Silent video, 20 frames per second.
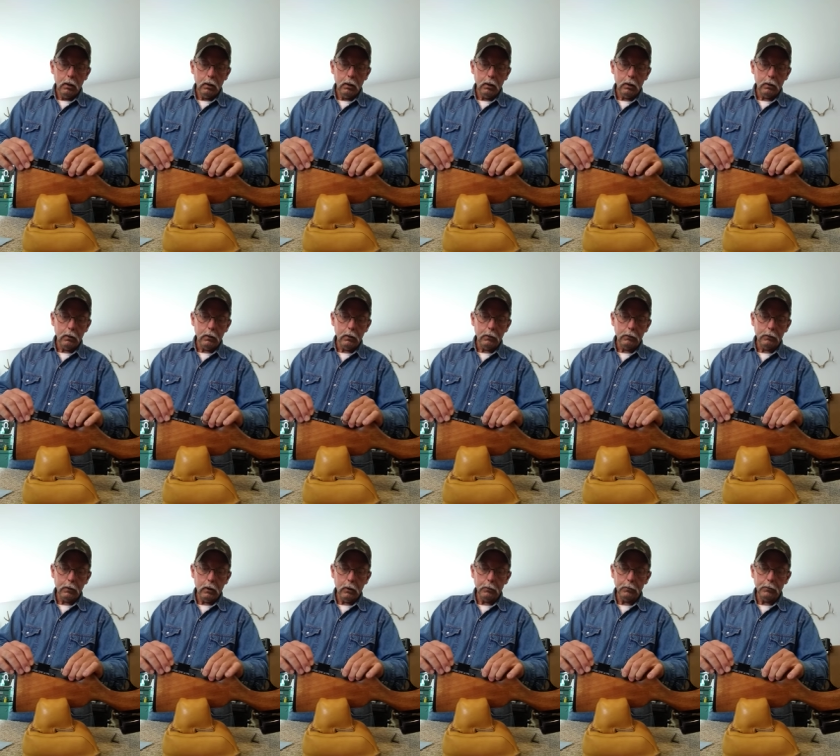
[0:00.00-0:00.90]
You know, it
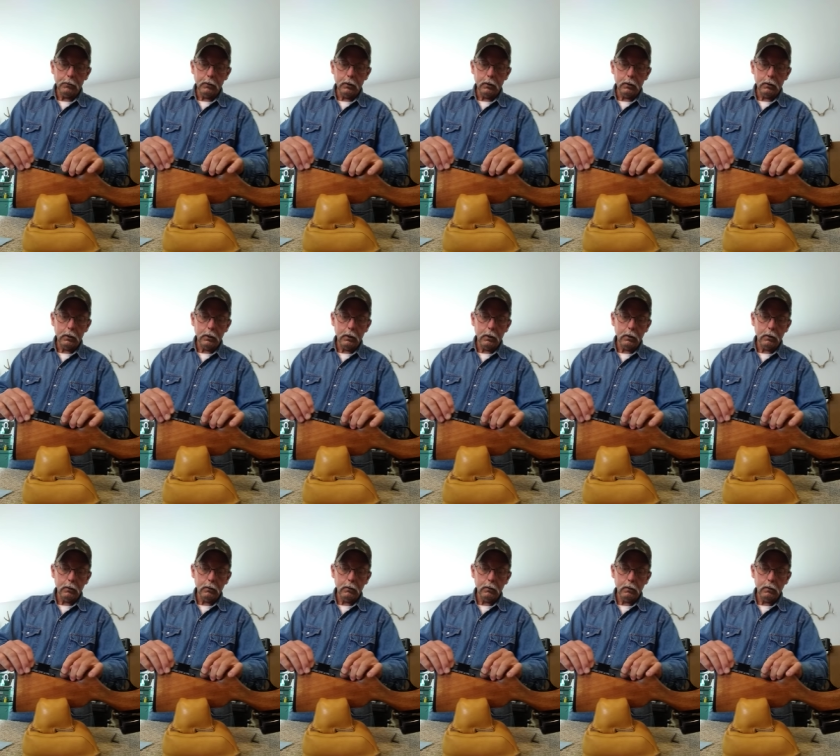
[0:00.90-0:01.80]
just helps it uh,
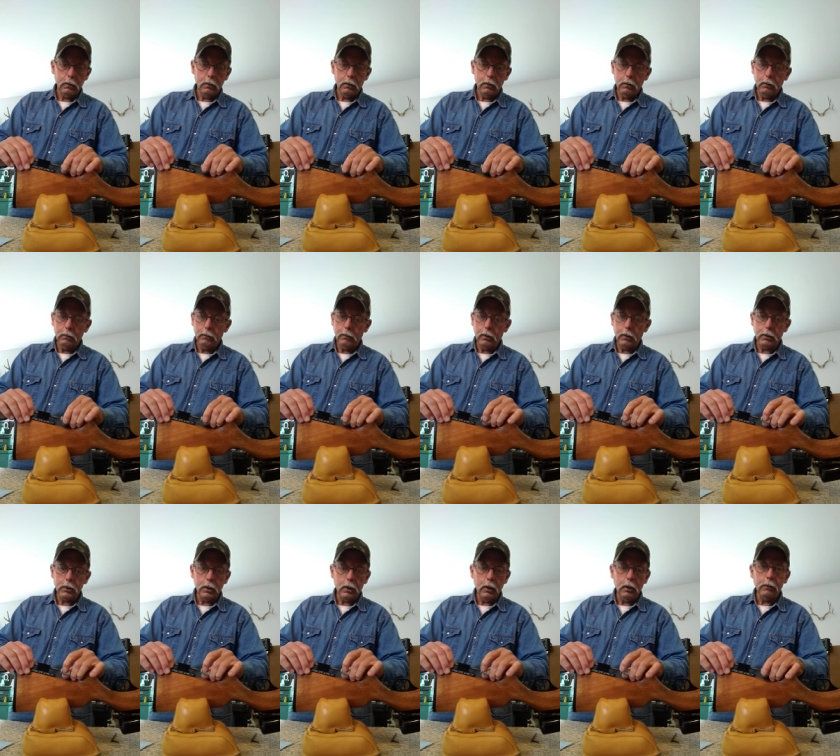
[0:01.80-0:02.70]

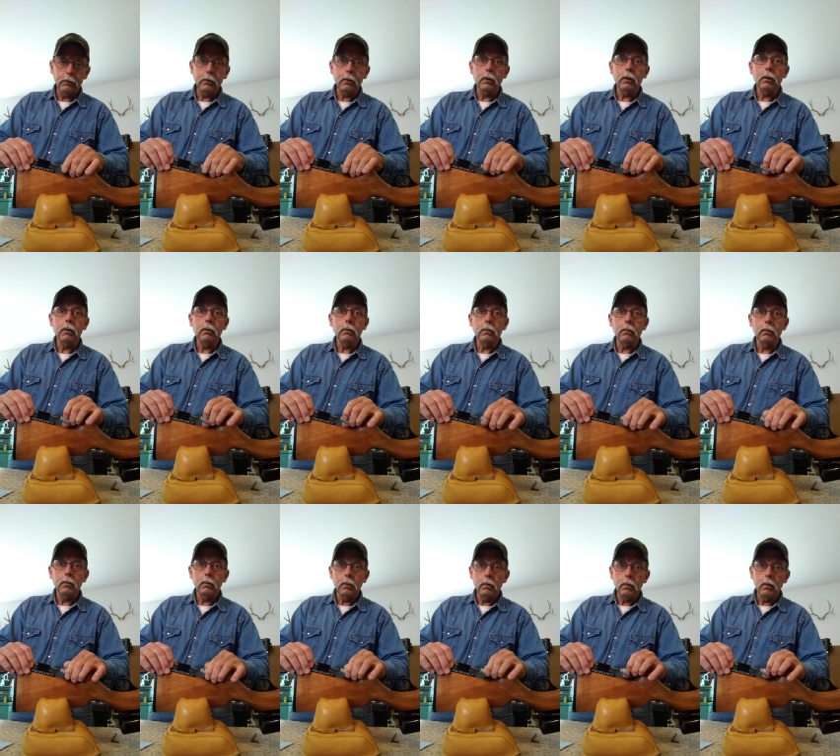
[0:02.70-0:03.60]
function easier
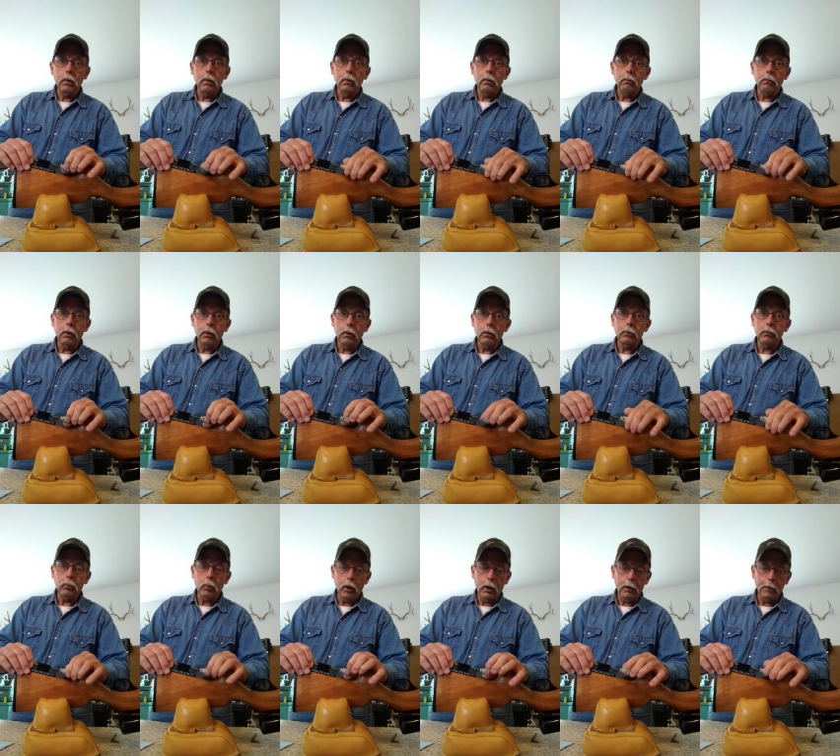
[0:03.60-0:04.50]
and
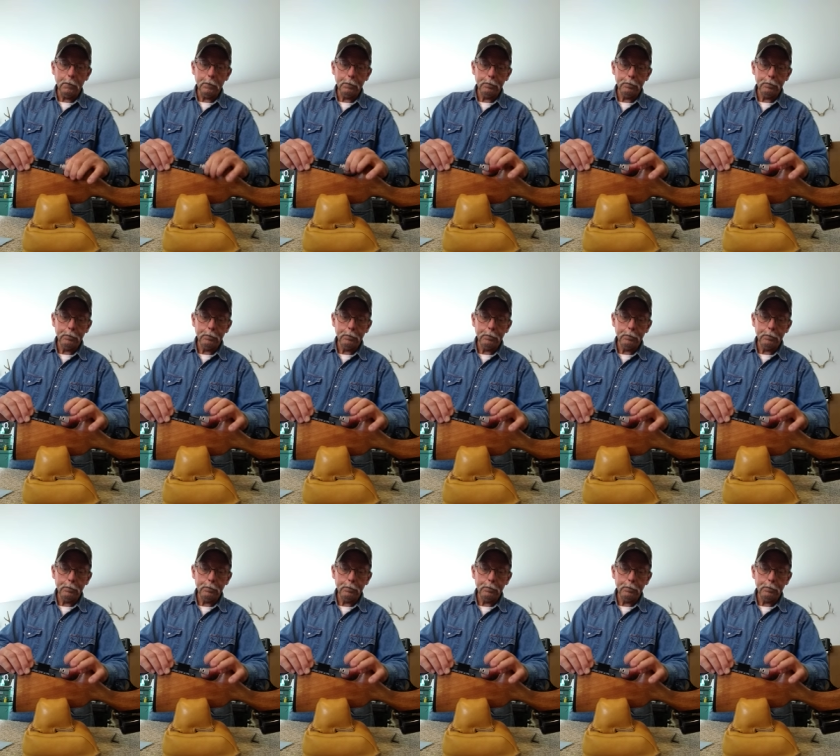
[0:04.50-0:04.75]
reduce wear.